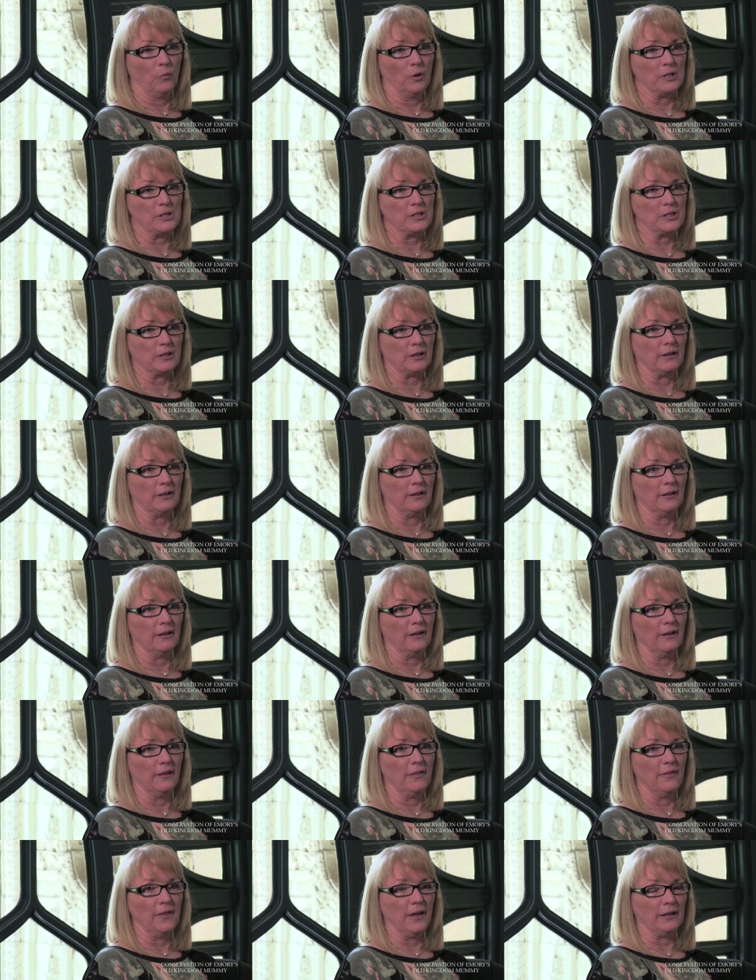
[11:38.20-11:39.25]
was
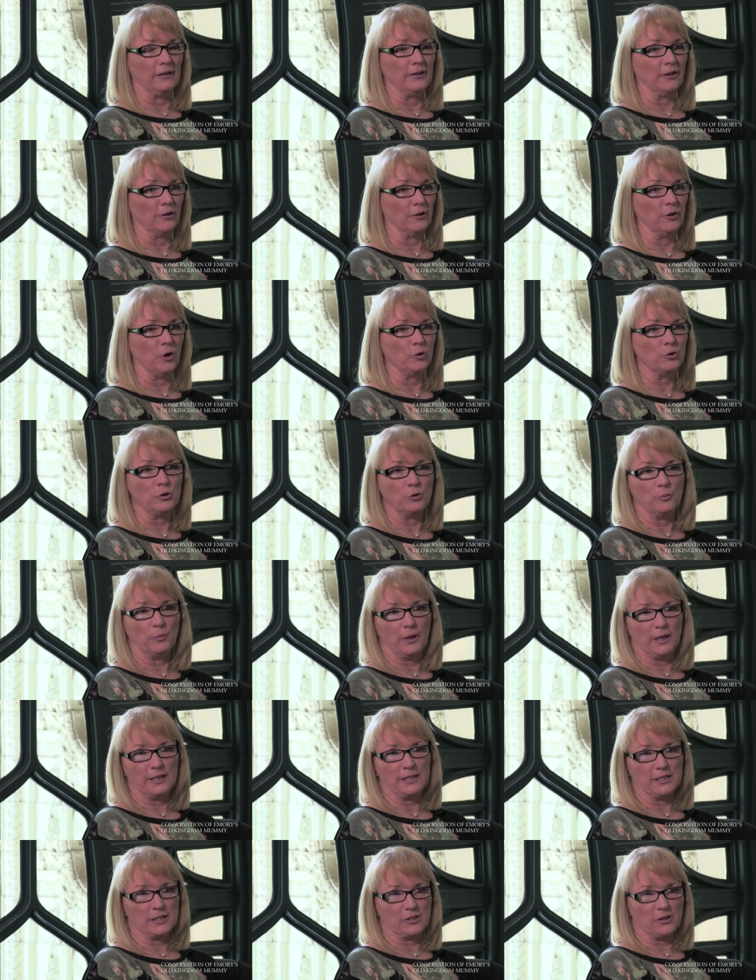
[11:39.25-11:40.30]
that there are no two
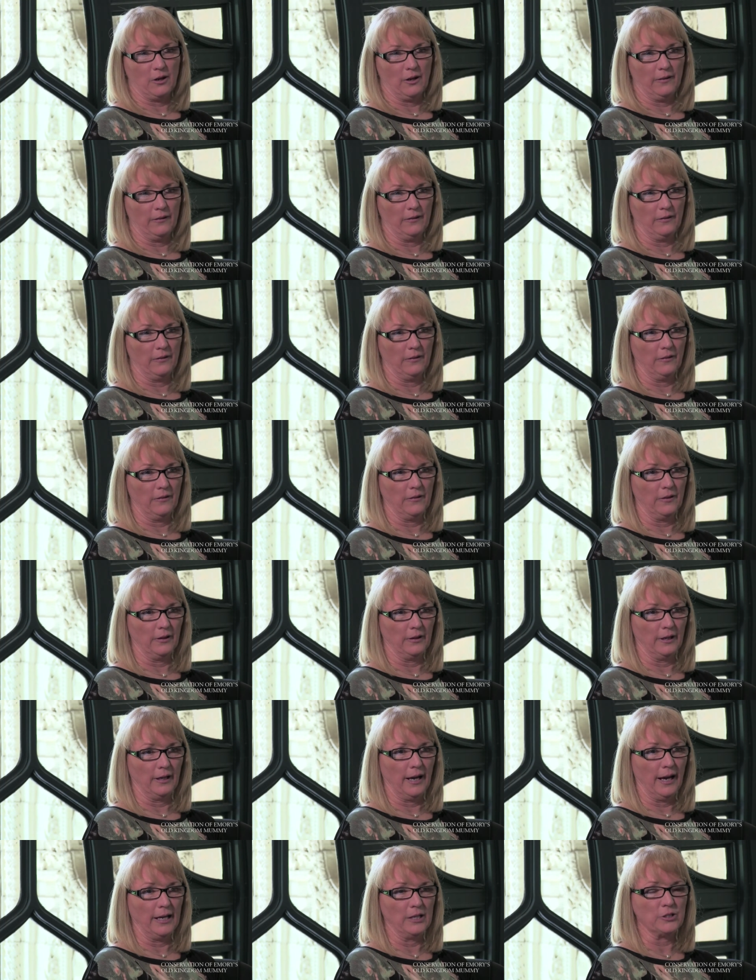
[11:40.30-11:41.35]
places on
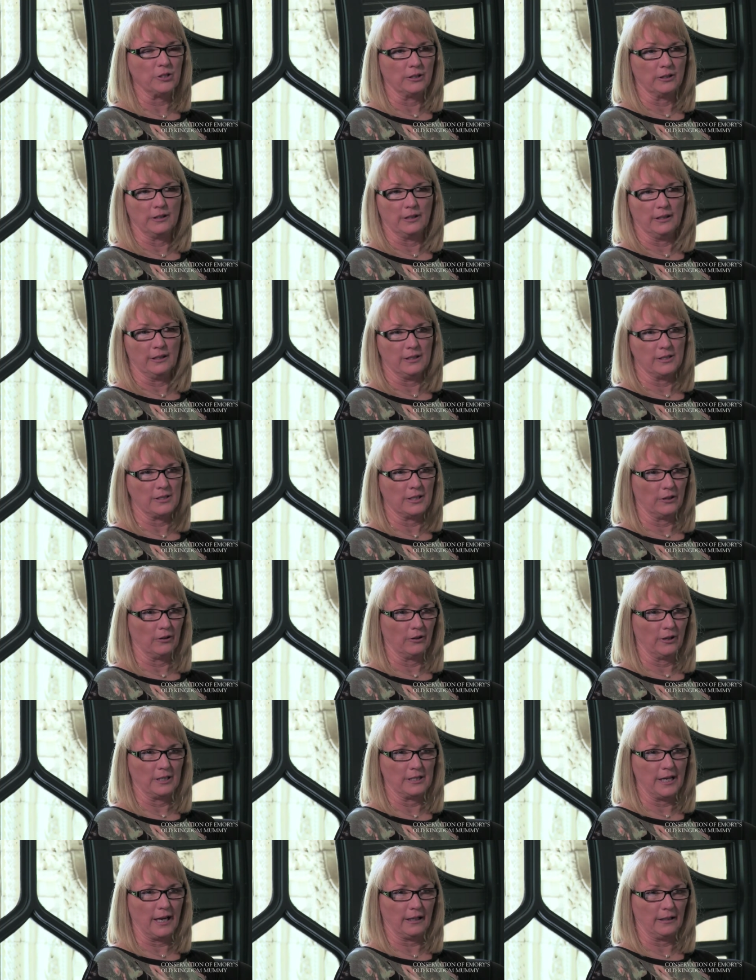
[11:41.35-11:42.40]
the ancient linens that
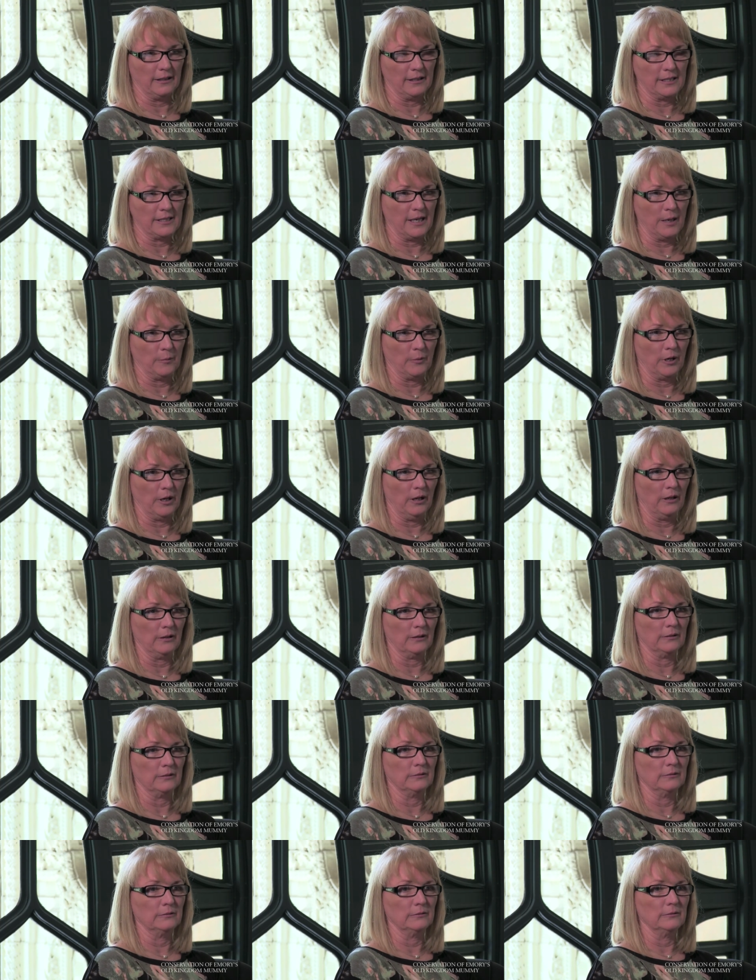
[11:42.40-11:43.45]
are exactly the same
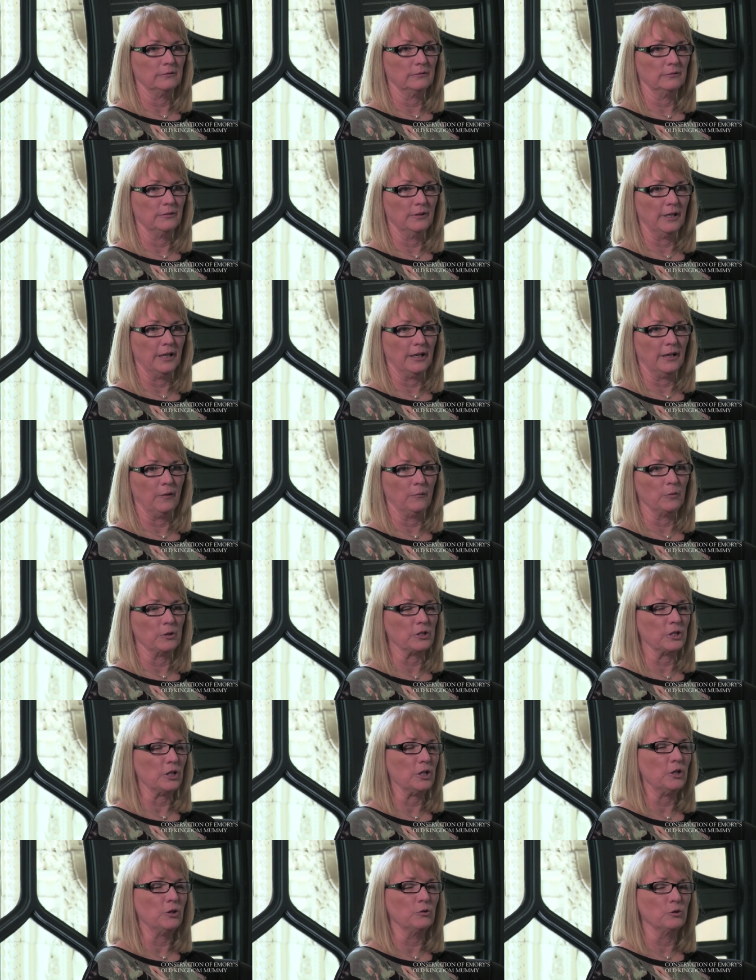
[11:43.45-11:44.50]
color. It
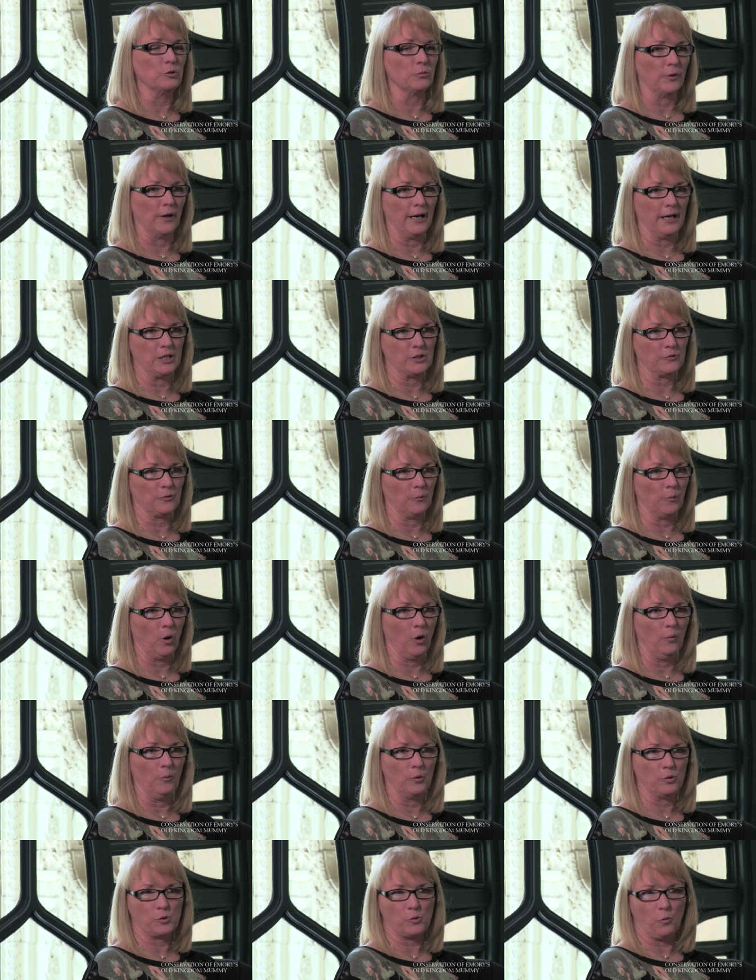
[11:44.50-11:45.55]
was a huge range from
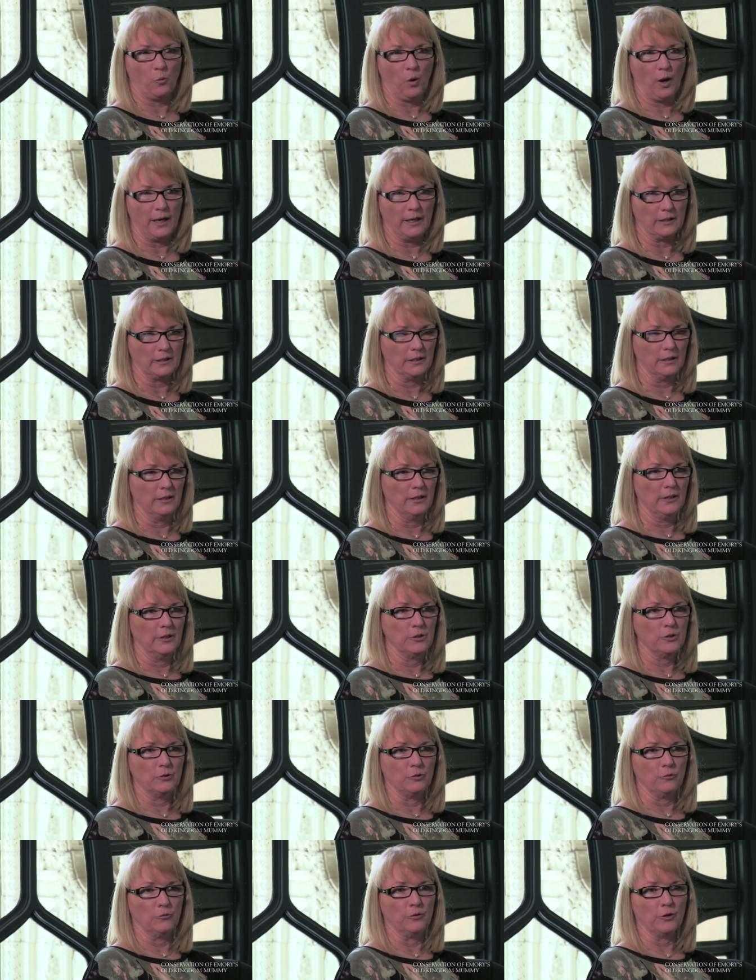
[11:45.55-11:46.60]
almost white
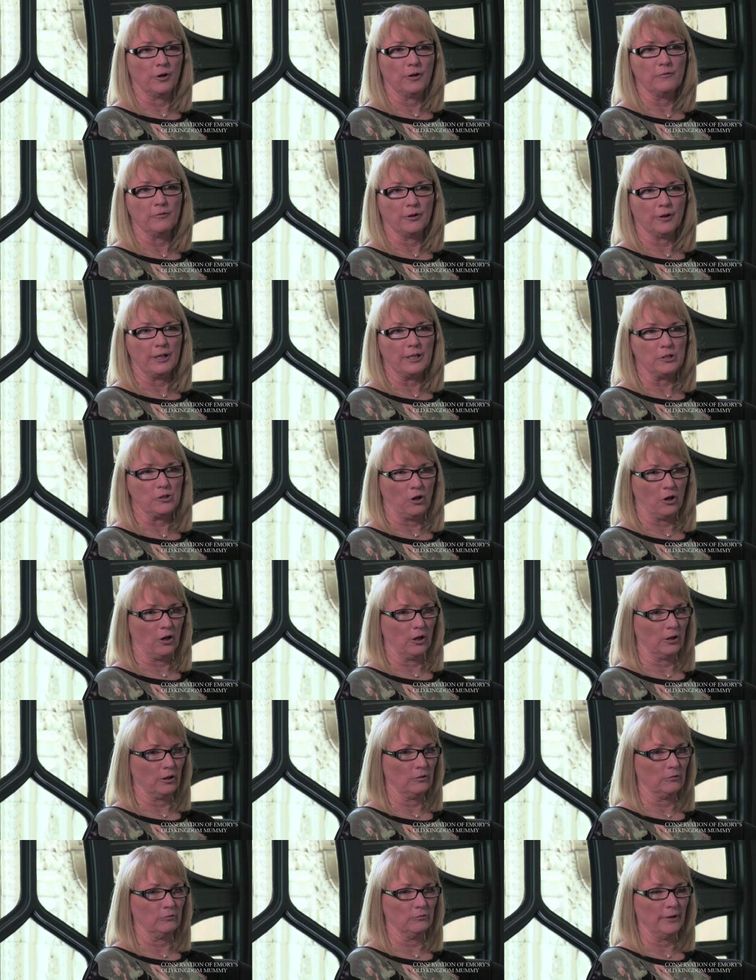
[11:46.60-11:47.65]
to a very, very
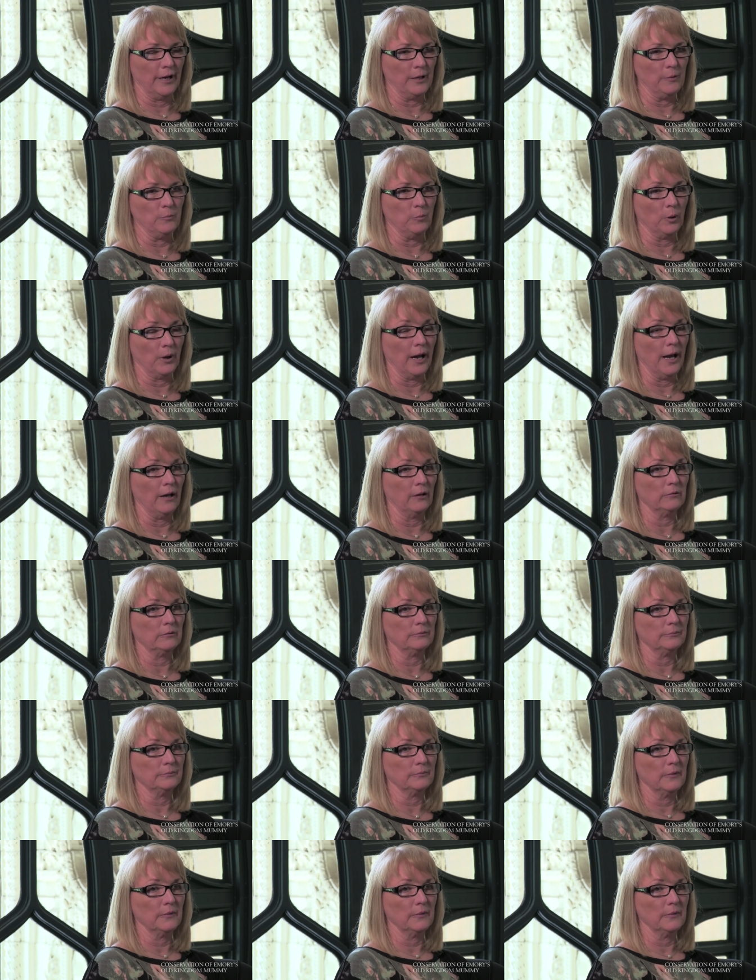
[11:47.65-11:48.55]
dark red brown.